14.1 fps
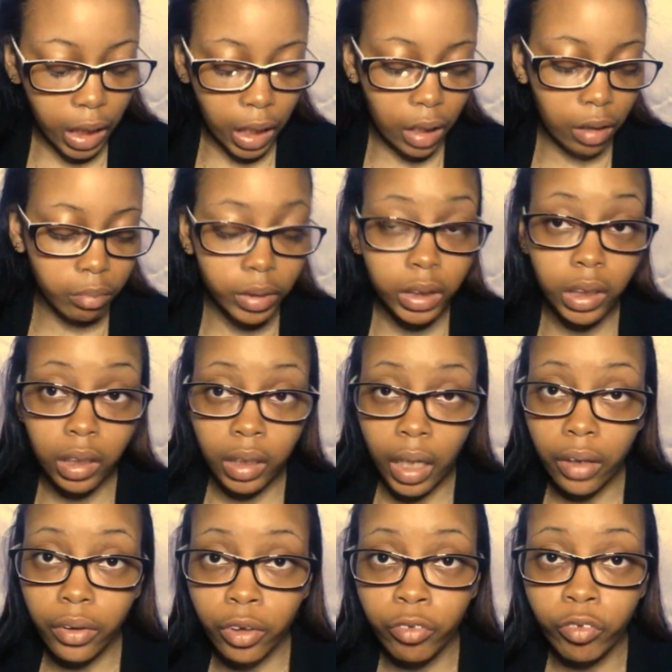came
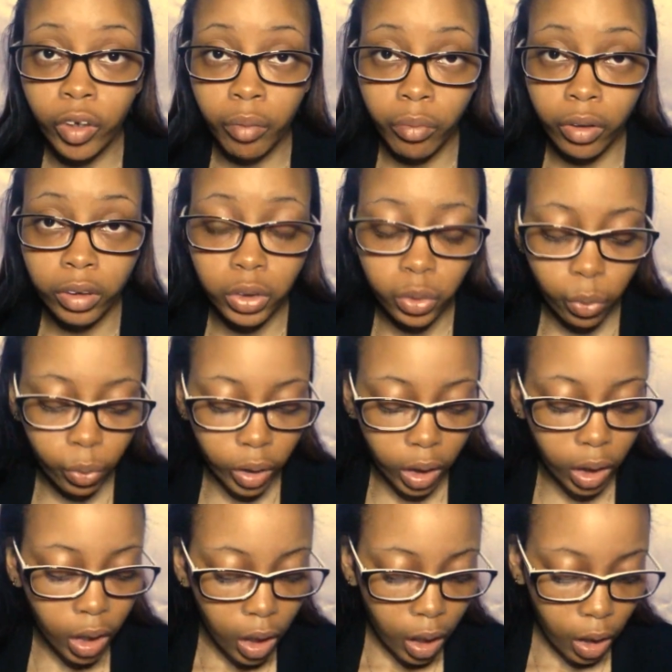together from their
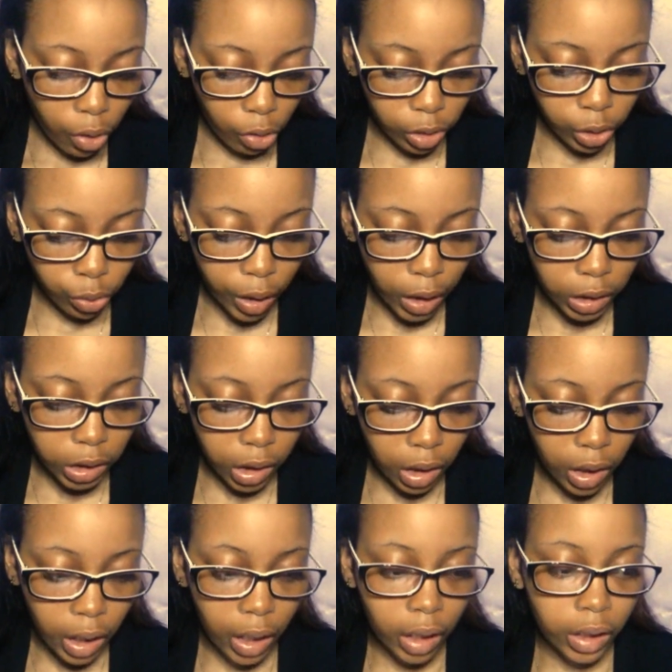store on
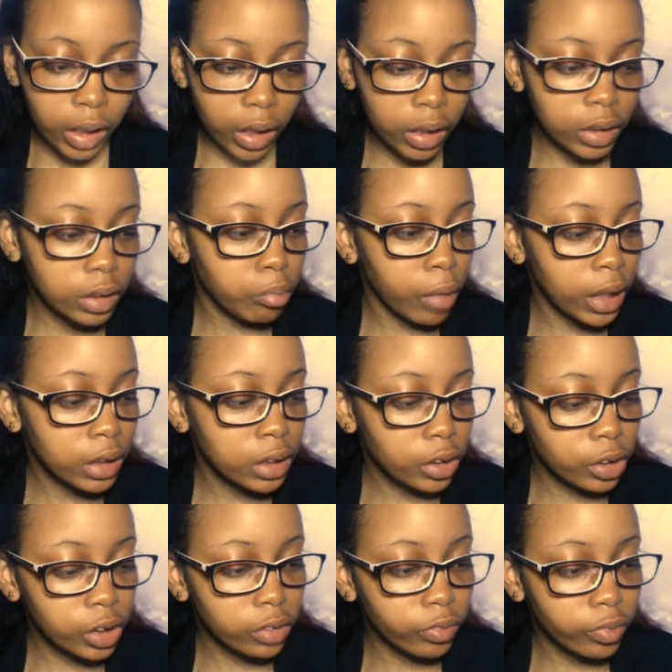donation, and it's My
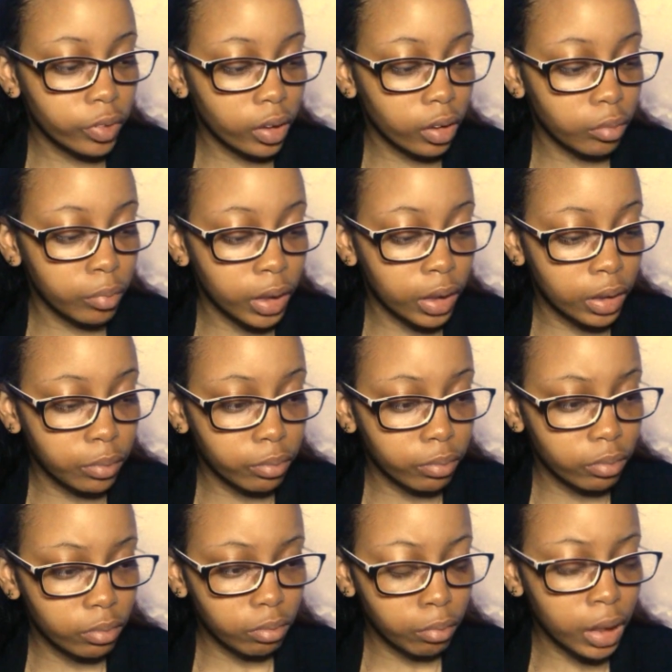Search for
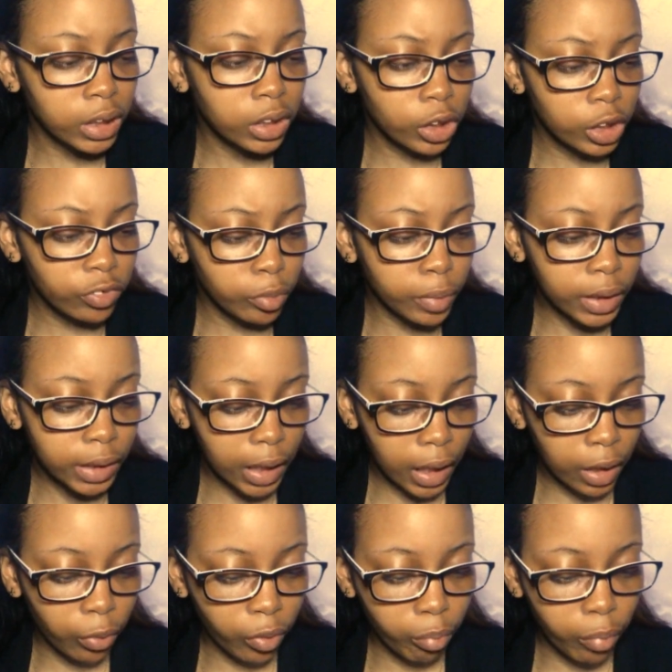
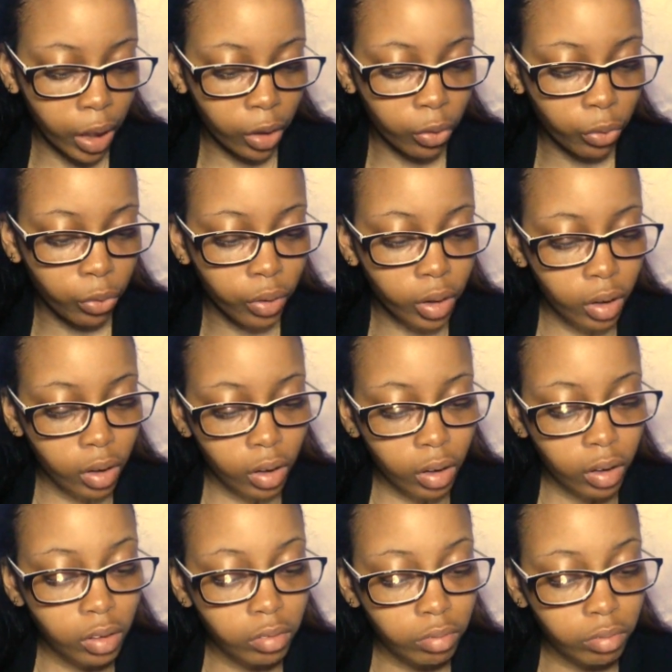Messiah with Michael
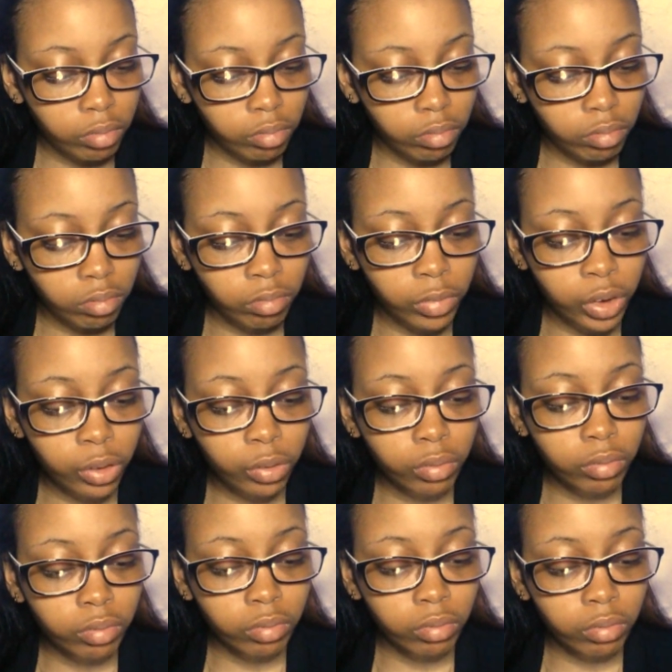Riddle.
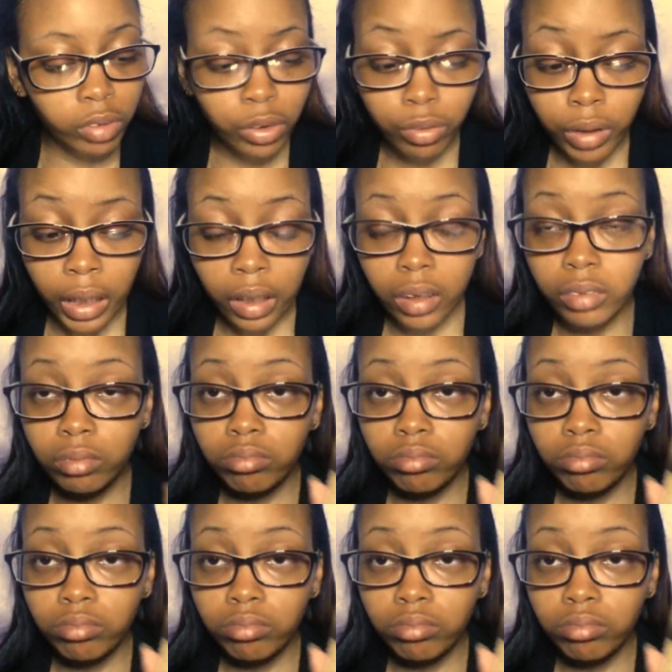I